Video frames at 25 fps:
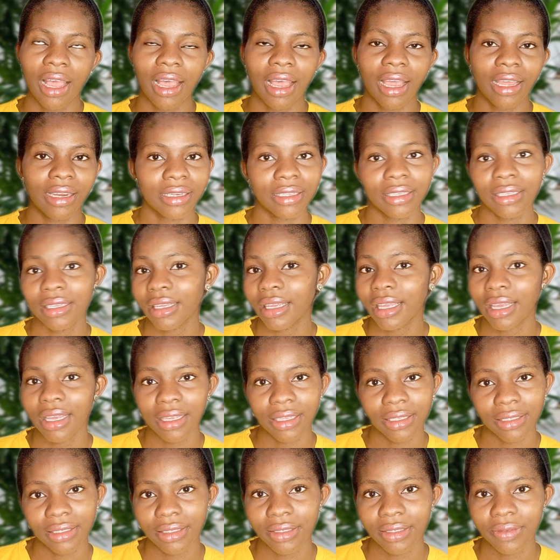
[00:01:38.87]
And
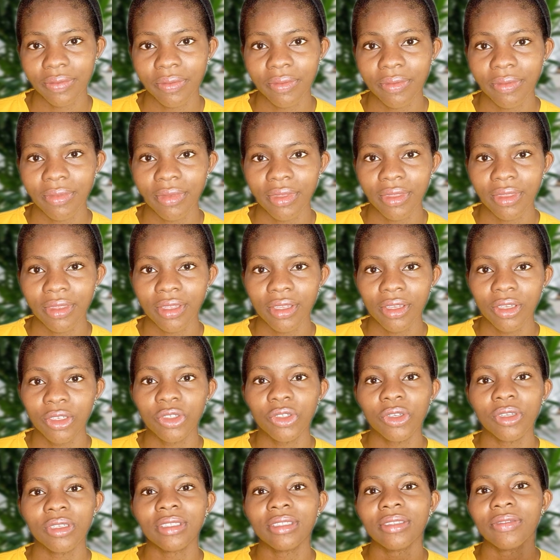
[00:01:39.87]
guys,
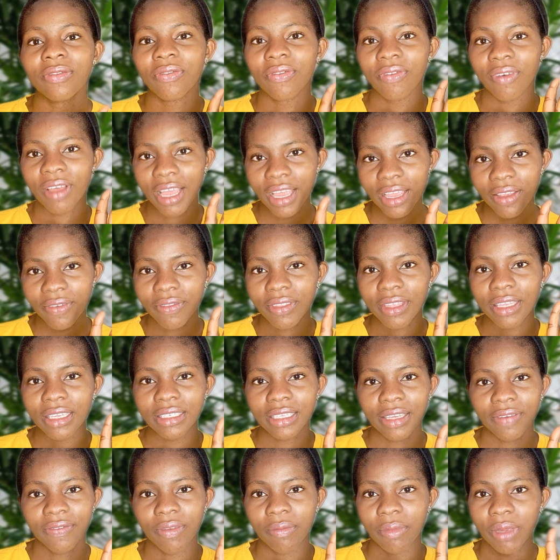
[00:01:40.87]
just 5
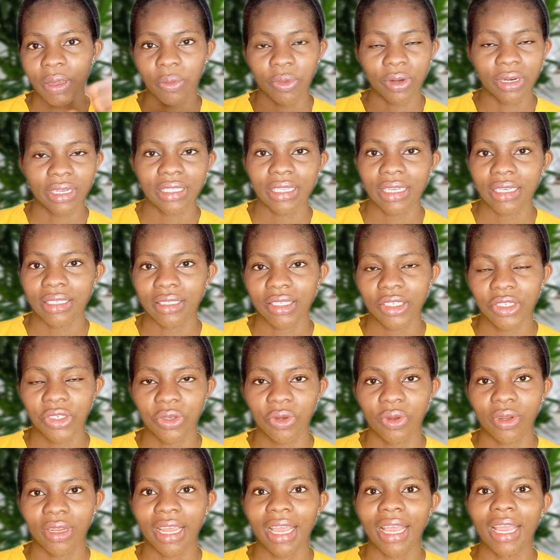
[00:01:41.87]
days after my
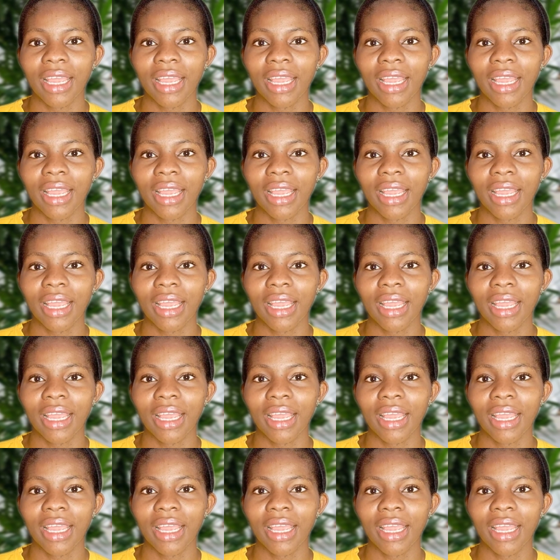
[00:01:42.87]
monetization,